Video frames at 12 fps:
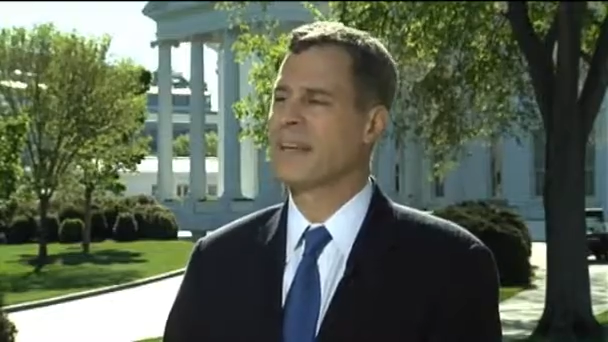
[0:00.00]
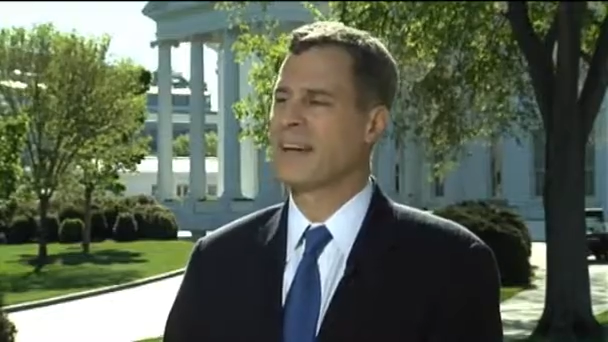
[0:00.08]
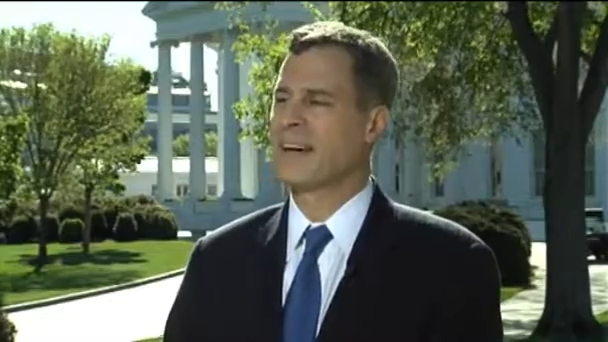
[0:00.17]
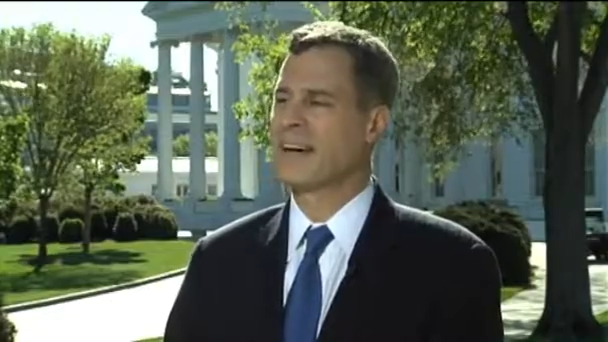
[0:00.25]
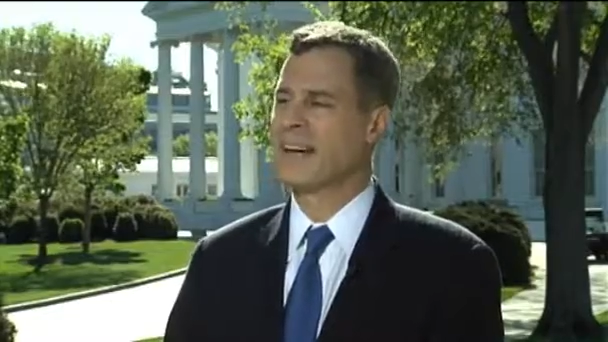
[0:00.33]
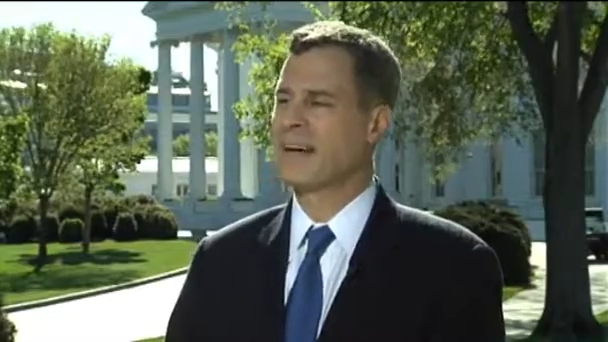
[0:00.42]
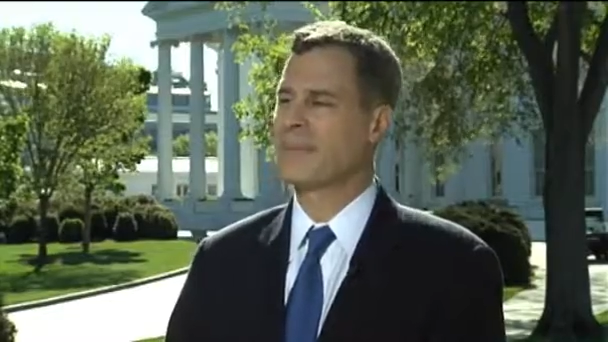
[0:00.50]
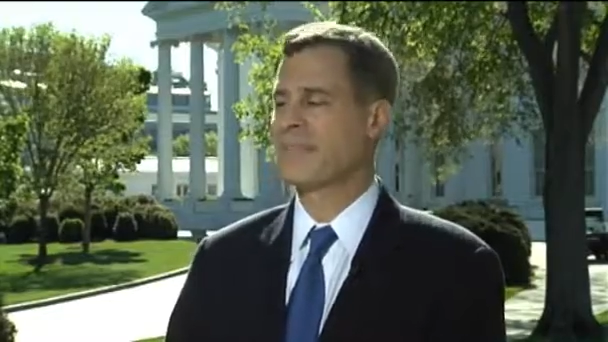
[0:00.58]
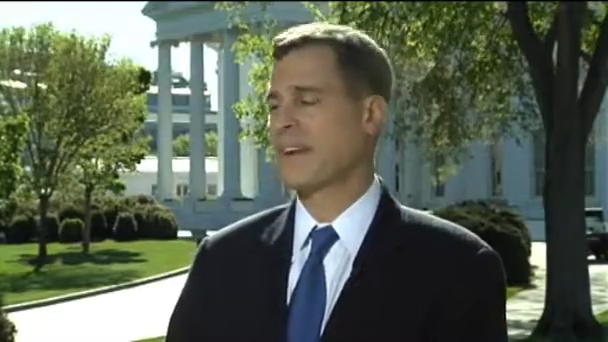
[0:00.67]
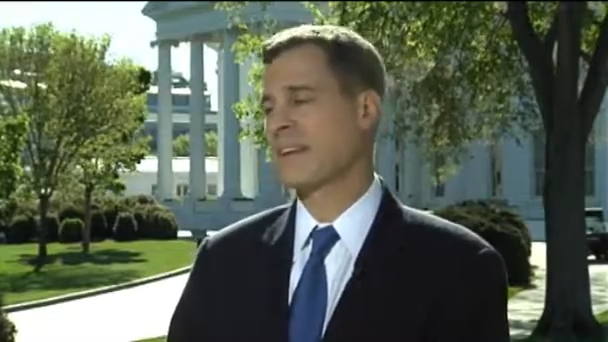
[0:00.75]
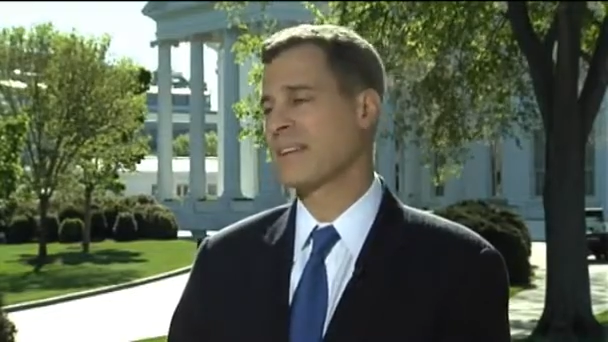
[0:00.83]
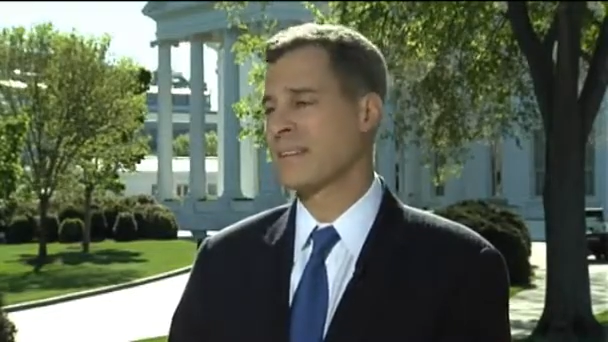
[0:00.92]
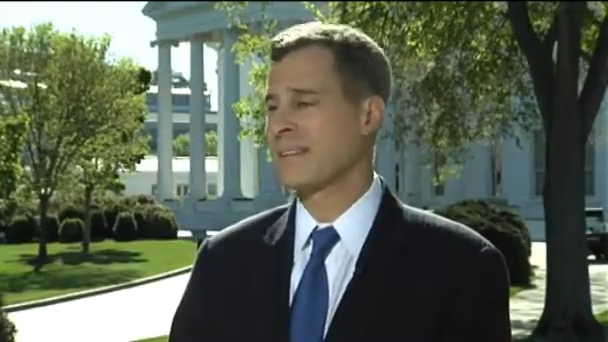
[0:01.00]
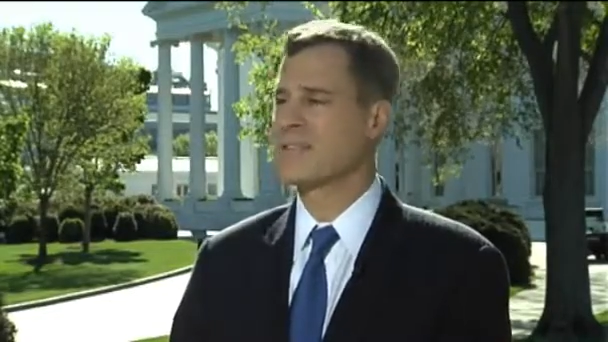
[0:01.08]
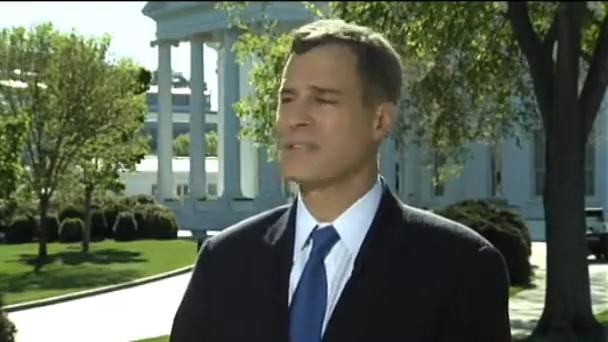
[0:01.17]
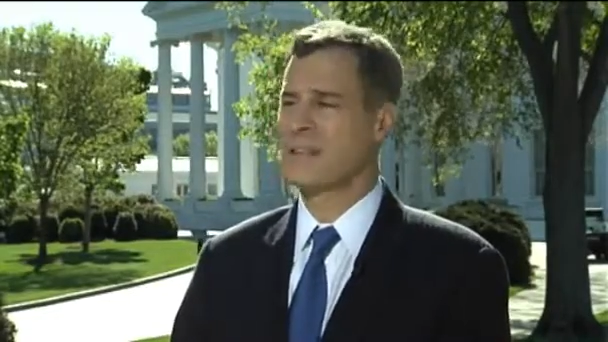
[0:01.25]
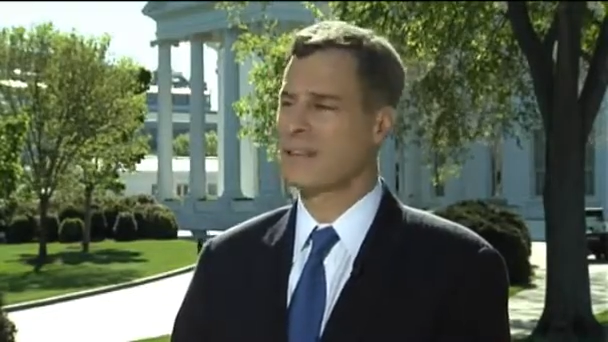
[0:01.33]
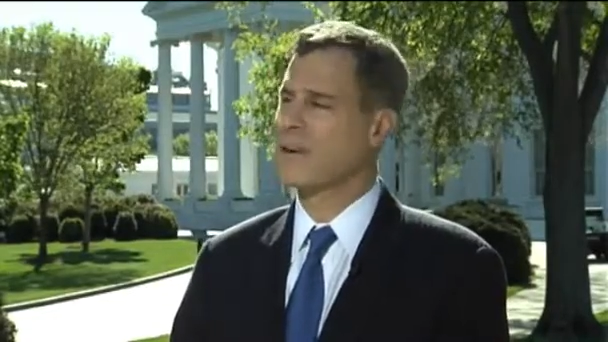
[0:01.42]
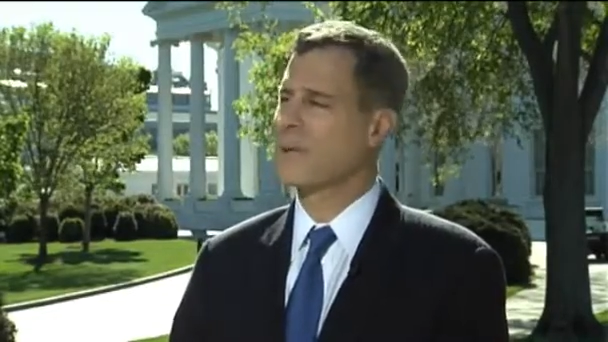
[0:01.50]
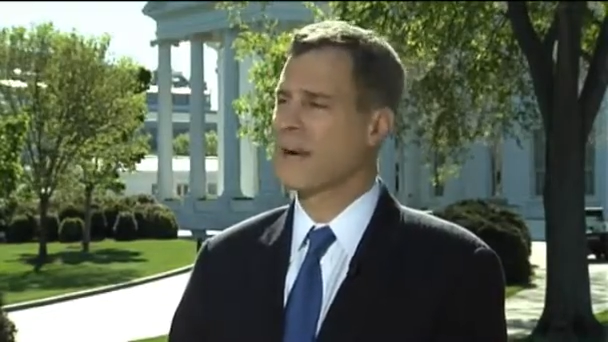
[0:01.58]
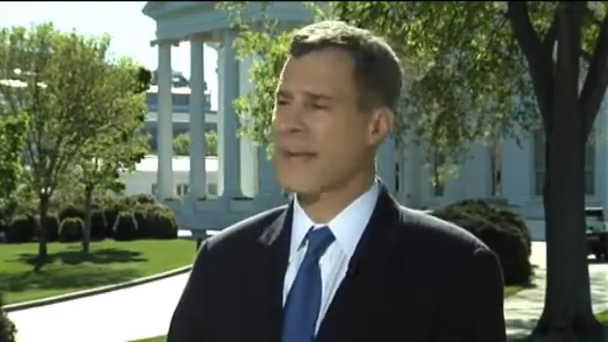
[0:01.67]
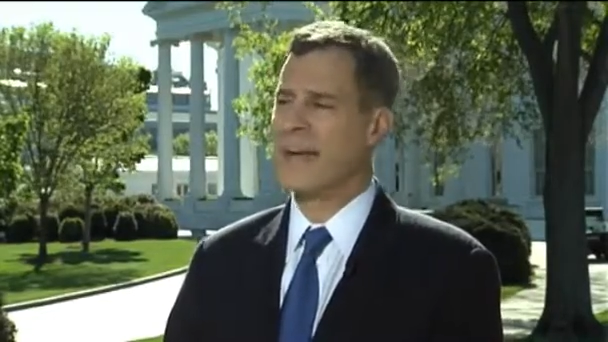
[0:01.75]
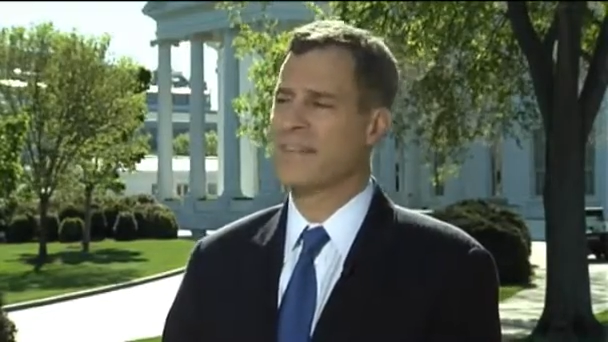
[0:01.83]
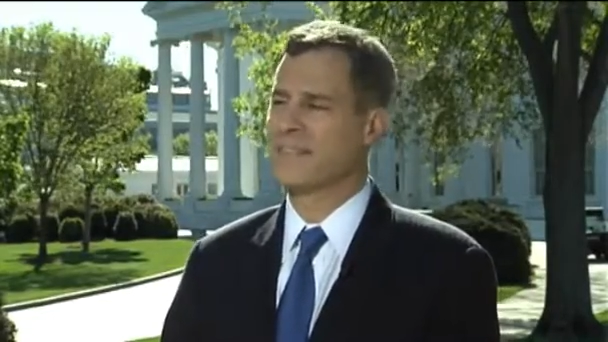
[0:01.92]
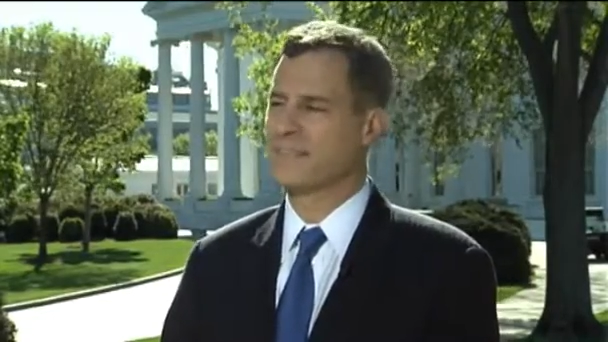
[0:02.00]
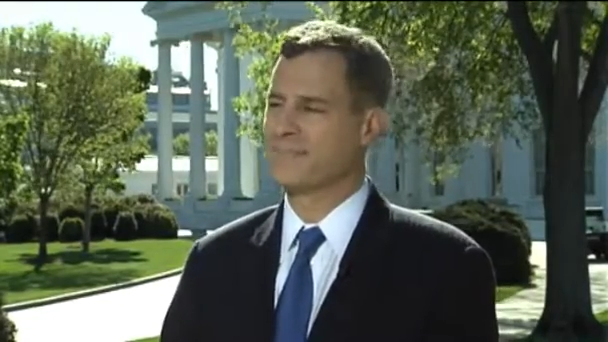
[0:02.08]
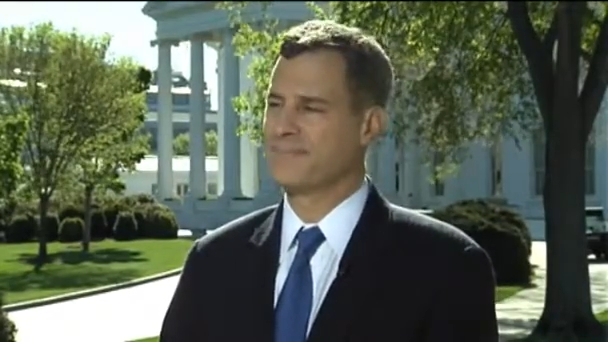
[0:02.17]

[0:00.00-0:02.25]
and we've got to continue digging our way out of it.